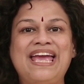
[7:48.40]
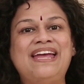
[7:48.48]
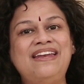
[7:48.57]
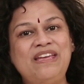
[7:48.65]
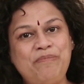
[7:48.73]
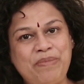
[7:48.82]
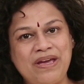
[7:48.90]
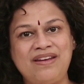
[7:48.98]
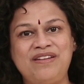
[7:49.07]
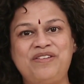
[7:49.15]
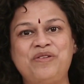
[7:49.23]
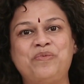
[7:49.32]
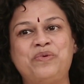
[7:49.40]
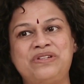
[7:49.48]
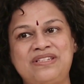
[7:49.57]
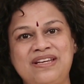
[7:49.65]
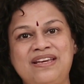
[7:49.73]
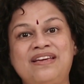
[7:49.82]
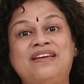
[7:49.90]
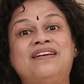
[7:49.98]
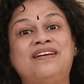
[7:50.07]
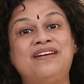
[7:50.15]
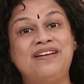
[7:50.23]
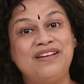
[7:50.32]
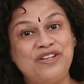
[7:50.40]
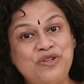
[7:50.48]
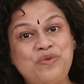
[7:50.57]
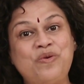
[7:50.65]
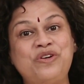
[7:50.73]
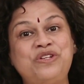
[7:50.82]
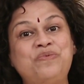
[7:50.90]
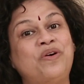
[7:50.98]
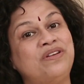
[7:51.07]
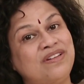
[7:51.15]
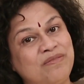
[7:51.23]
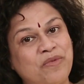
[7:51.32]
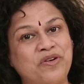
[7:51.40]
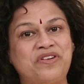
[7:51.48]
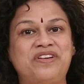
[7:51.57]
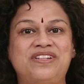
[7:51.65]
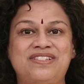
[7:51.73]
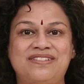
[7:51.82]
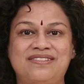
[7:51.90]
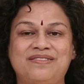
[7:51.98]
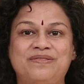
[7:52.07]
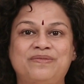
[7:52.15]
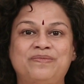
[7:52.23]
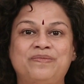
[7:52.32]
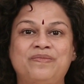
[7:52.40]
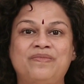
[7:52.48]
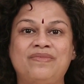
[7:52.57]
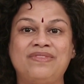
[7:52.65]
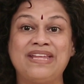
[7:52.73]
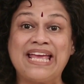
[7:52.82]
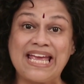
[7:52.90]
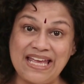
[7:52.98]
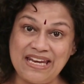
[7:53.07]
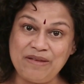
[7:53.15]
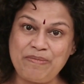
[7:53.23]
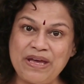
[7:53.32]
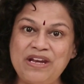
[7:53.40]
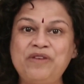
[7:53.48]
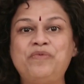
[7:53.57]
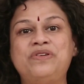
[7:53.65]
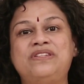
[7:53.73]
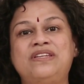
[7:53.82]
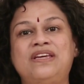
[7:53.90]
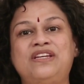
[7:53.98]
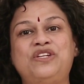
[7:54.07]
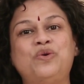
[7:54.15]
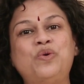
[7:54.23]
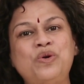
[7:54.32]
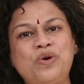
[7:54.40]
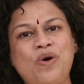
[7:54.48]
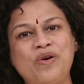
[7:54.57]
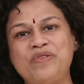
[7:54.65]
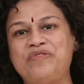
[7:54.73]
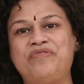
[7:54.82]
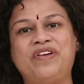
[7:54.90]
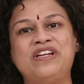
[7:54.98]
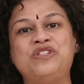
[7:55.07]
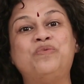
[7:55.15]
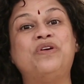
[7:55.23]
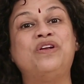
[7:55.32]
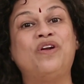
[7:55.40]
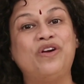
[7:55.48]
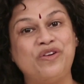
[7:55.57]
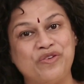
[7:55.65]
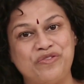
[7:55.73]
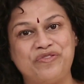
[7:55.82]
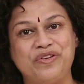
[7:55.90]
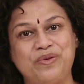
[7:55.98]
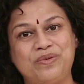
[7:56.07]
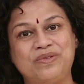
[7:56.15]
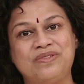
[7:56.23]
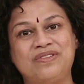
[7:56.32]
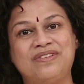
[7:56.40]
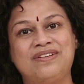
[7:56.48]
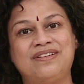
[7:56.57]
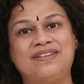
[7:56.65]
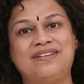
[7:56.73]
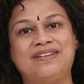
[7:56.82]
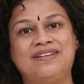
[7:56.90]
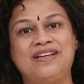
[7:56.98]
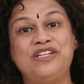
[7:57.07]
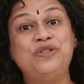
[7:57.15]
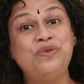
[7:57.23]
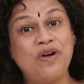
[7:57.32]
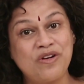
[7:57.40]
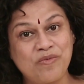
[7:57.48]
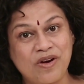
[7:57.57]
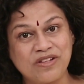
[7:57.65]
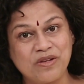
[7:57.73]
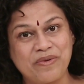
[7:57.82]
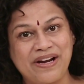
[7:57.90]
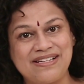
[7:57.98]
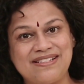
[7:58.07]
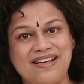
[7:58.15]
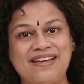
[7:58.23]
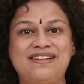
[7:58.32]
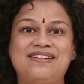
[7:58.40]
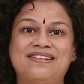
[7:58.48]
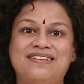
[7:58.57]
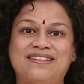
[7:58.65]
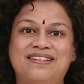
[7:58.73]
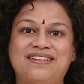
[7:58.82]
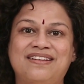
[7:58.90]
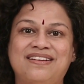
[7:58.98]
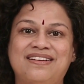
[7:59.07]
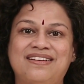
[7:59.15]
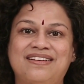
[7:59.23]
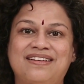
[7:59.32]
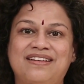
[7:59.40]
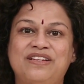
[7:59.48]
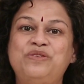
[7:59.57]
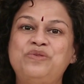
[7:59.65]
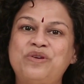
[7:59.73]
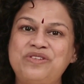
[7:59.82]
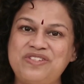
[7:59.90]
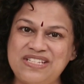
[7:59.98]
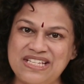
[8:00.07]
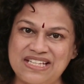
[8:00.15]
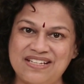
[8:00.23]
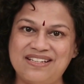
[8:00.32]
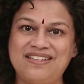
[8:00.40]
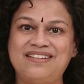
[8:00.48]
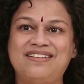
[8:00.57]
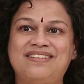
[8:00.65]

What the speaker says: Any parent would say, do what you want in moderation. Any parent would say, don't go out with friends who are not good for you. Do not walk the wild side. Do not steal.